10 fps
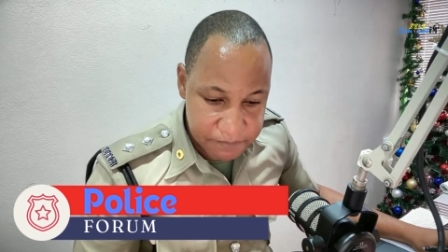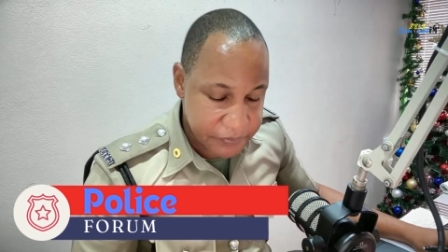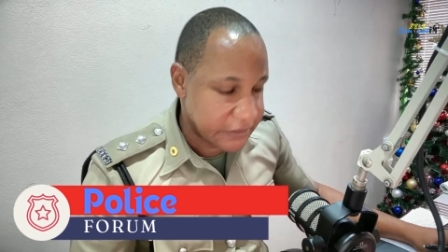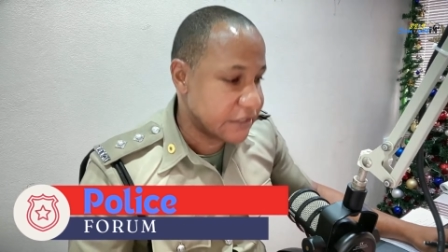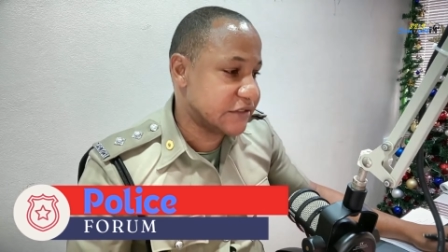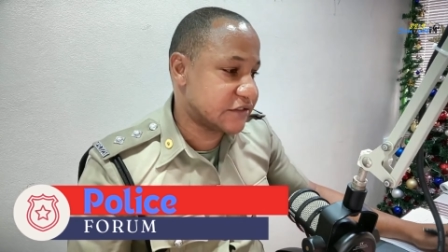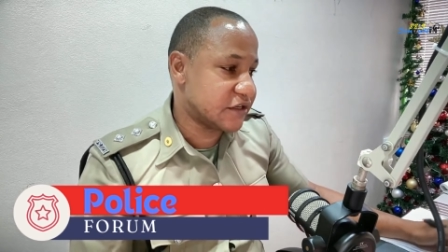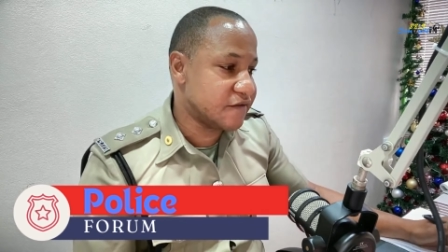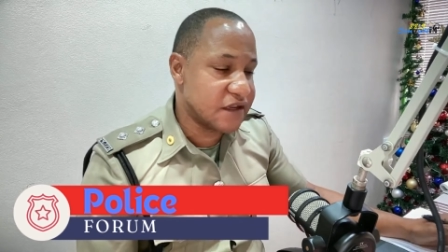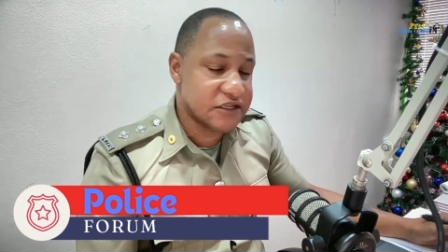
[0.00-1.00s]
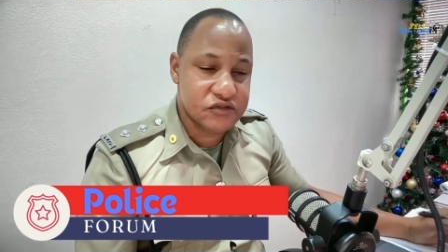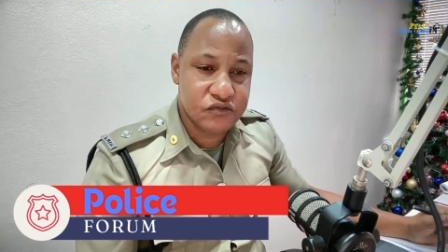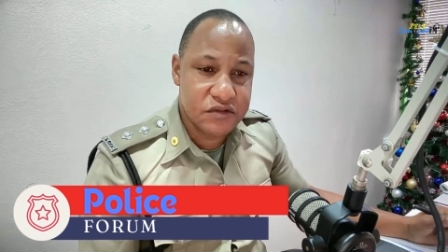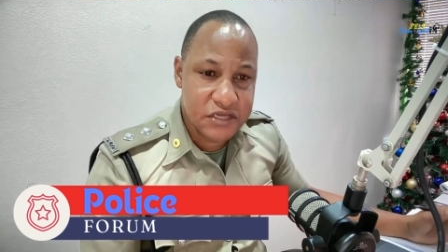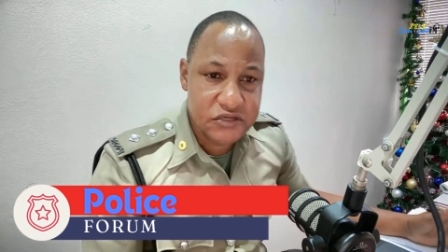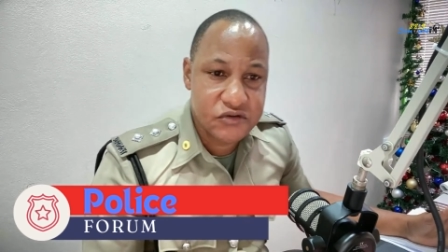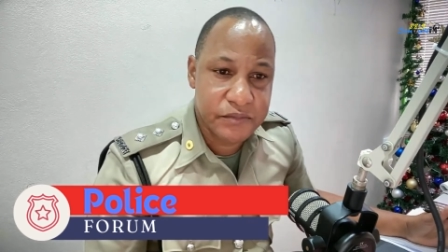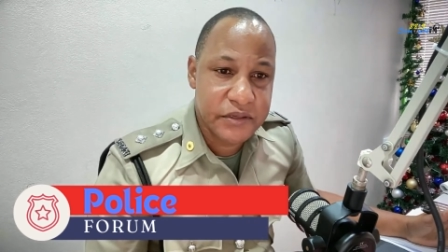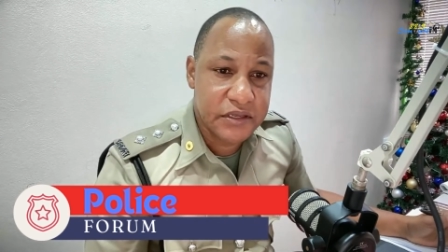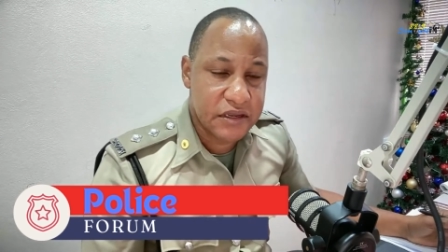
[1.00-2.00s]
please, if there's no need to
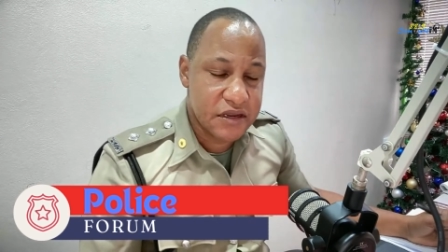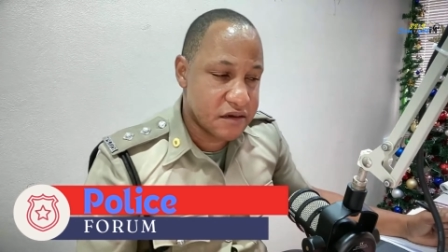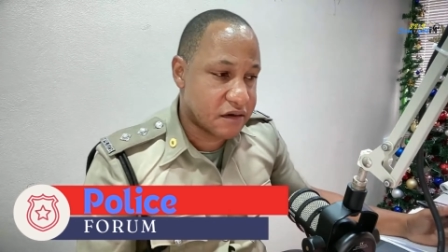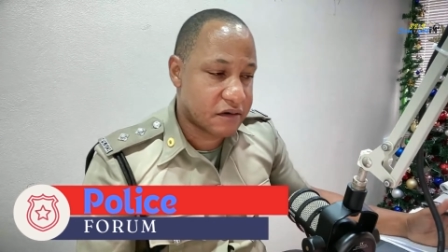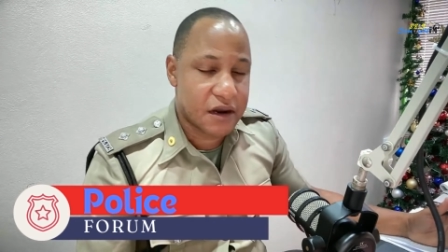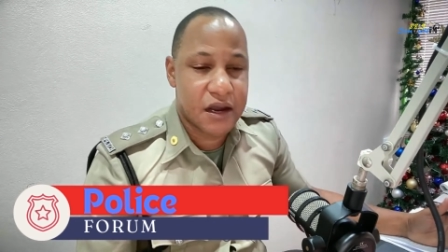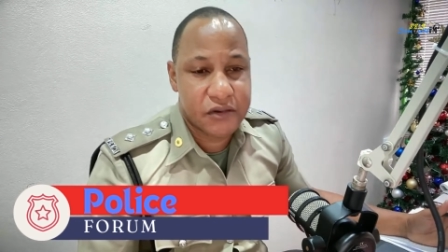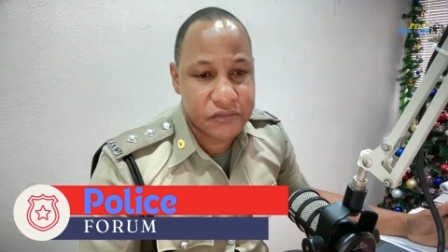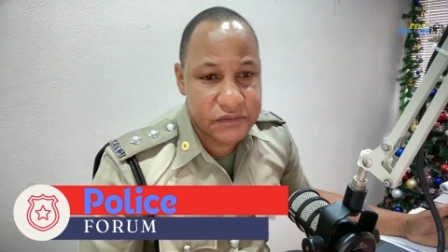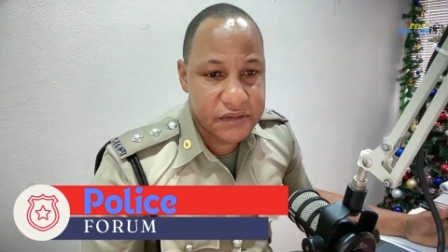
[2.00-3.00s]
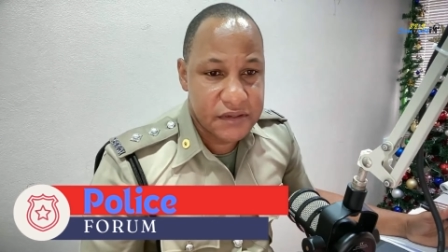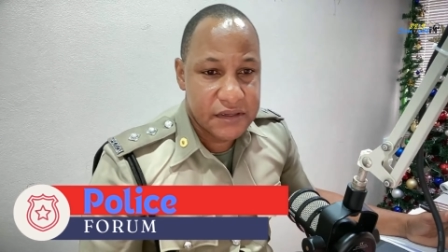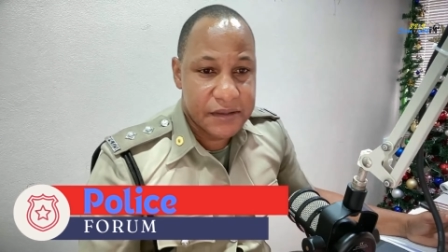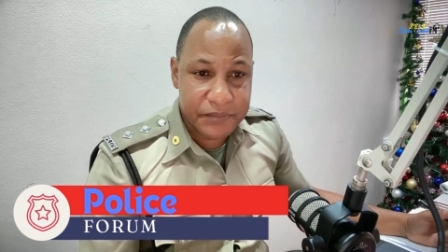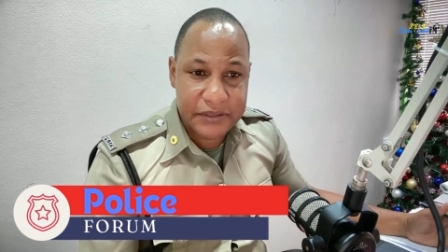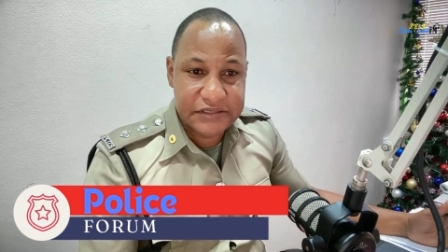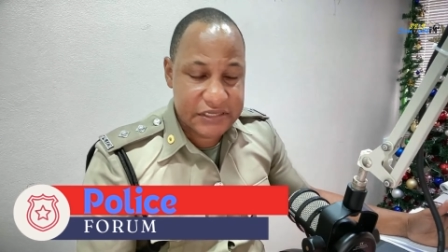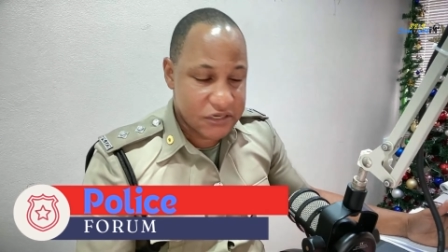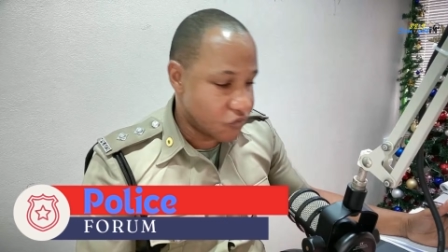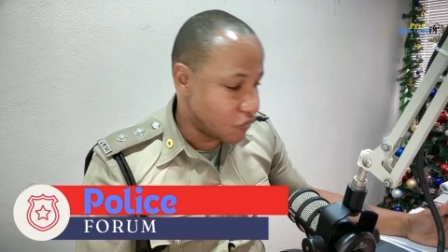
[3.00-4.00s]
be in the crowd, please stay
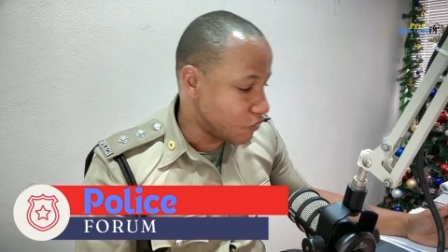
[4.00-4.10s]
home.